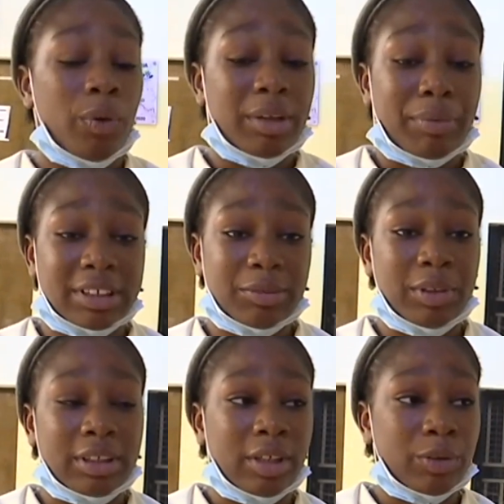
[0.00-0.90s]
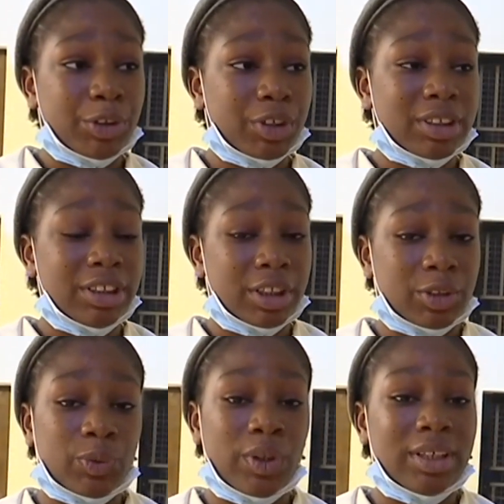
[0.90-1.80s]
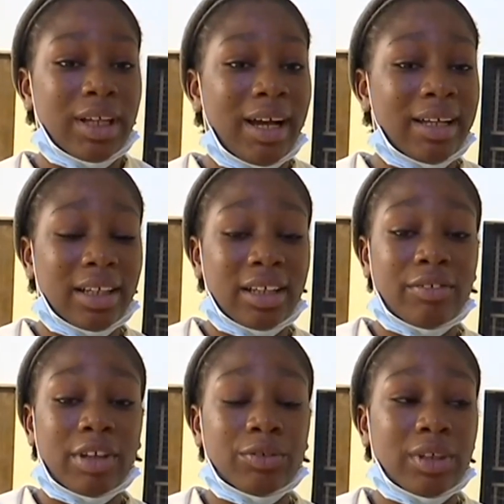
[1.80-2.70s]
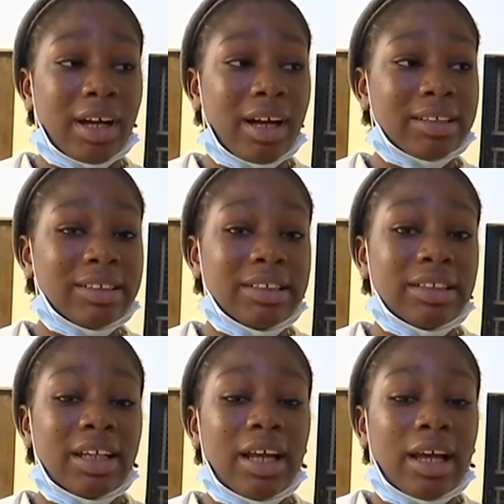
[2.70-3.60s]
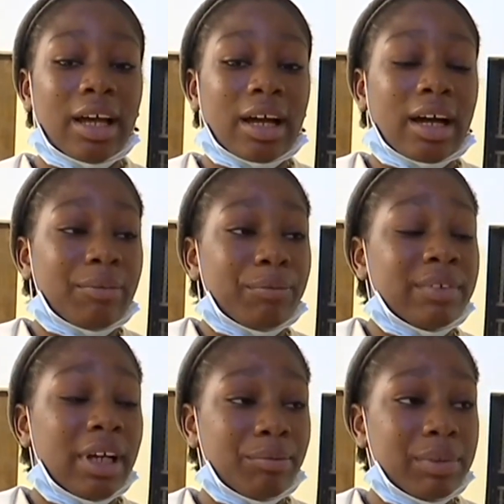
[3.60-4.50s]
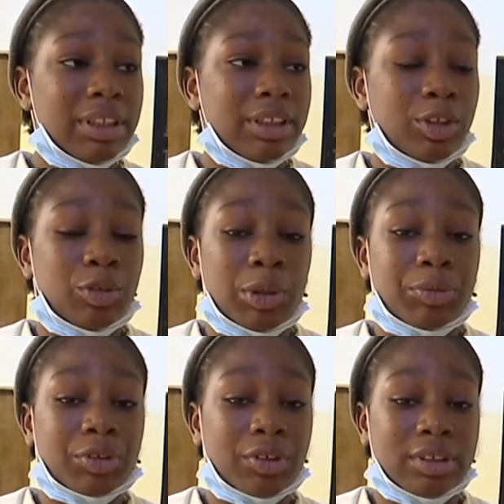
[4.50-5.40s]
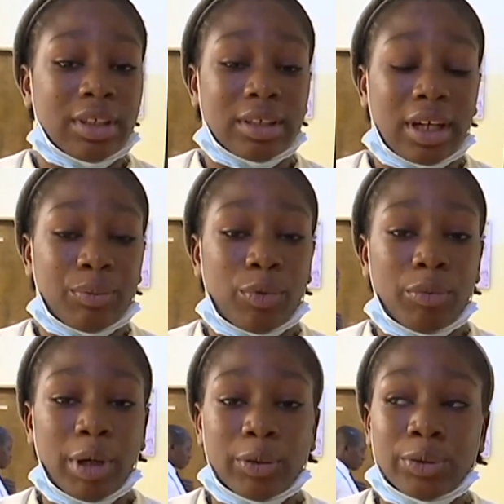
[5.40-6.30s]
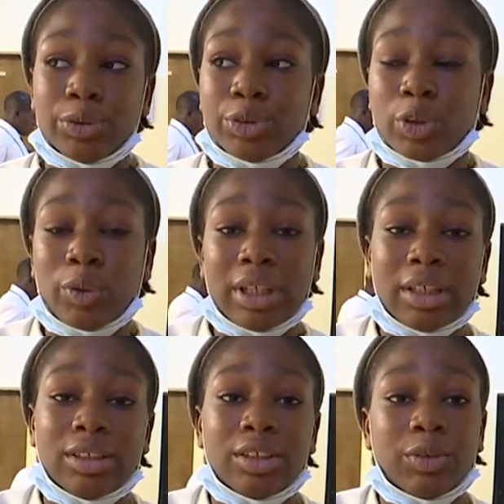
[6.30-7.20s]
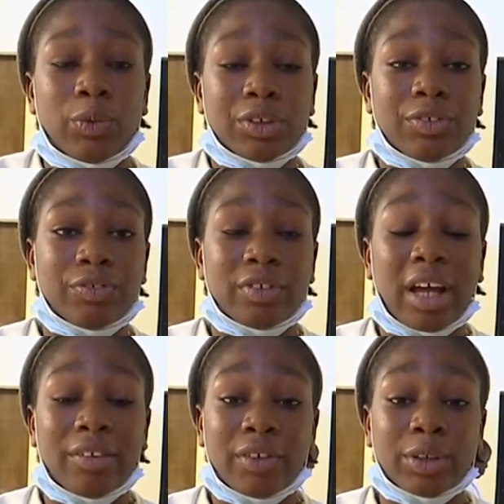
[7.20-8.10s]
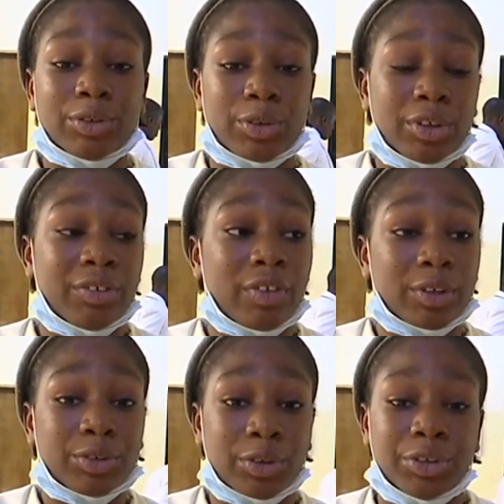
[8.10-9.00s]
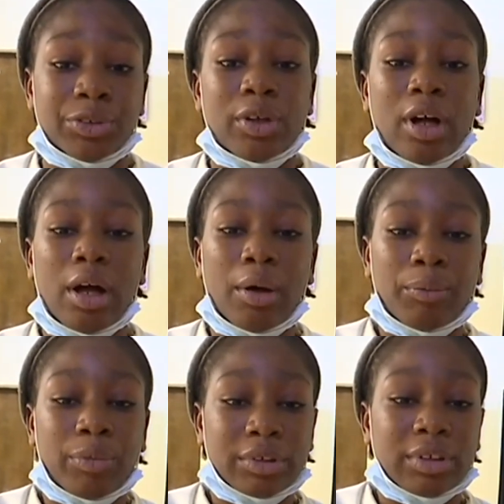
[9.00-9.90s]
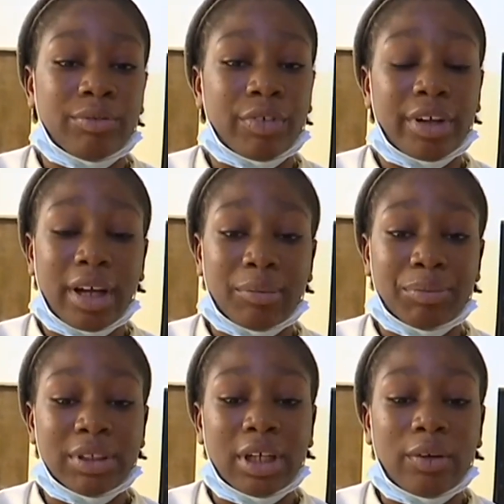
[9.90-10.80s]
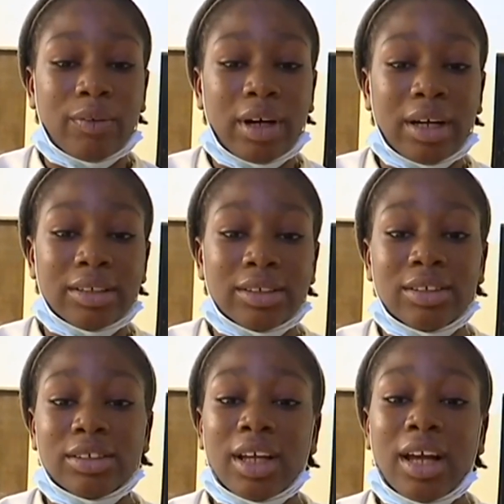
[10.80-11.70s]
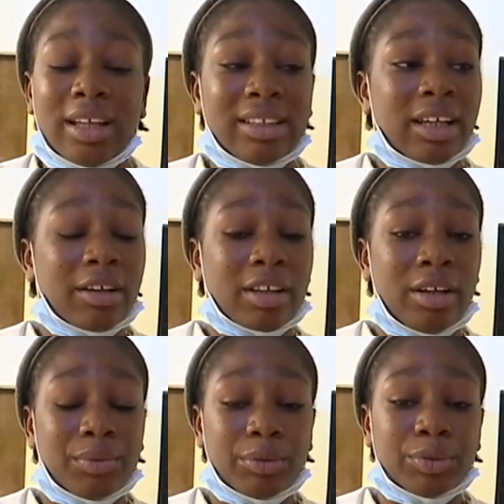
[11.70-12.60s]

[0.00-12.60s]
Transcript: I participated, I was just in JS1 and I never knew that I had the ability to be able to create an app on my own. So when I did, it felt surreal. But I'm very happy now, and I think I can be able to